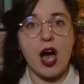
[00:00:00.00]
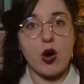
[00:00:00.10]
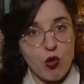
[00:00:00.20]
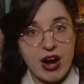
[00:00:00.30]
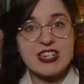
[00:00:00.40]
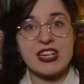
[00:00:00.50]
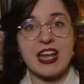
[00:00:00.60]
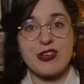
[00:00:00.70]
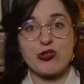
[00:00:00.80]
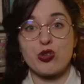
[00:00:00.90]
Her writing
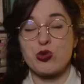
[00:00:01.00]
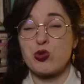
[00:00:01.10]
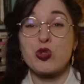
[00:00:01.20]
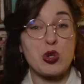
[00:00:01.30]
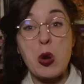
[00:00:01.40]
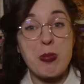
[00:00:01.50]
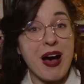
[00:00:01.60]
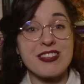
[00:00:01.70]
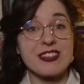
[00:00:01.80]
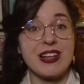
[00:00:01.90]
is so
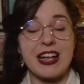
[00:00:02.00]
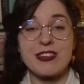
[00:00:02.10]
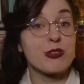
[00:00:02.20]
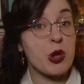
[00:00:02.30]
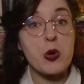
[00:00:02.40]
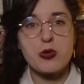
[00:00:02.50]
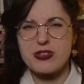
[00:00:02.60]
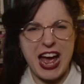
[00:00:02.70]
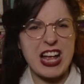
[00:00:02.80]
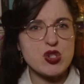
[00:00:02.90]
personal and so
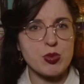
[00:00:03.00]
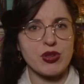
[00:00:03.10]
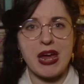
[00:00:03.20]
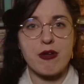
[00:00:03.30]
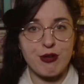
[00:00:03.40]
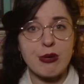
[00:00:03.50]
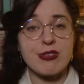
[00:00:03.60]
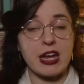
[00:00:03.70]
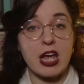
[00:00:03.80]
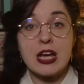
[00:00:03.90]
tangible that it
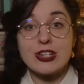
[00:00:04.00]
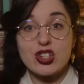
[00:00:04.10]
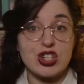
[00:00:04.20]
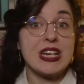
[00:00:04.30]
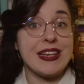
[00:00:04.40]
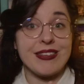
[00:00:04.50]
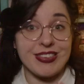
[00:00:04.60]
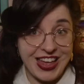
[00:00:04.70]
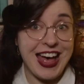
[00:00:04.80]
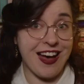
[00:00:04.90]
feels like she is
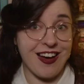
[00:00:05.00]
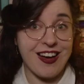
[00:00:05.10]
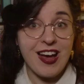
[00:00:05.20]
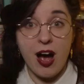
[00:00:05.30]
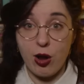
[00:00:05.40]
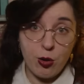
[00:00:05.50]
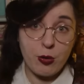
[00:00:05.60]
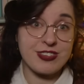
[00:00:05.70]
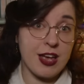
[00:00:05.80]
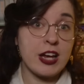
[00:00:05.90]
there
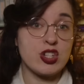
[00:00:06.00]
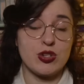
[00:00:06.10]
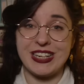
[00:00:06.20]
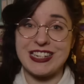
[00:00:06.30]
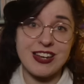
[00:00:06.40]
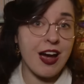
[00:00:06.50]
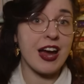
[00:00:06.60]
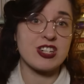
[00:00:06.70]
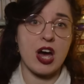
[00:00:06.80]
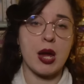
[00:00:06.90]
alongside you the
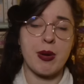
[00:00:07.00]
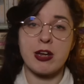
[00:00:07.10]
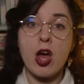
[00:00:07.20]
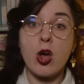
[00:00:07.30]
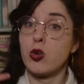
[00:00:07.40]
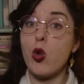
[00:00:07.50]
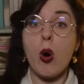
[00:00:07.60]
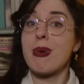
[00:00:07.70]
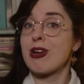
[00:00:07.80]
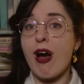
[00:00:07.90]
entire time, and
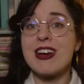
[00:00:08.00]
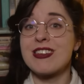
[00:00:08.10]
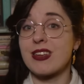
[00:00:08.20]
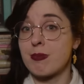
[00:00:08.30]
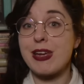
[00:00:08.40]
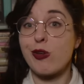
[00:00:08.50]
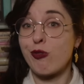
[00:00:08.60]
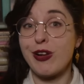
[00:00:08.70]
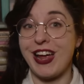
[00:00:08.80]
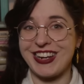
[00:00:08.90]
not many writers can make you
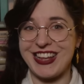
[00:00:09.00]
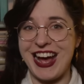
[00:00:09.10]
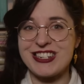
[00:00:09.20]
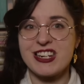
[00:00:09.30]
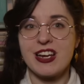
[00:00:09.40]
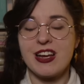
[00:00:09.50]
feel like that.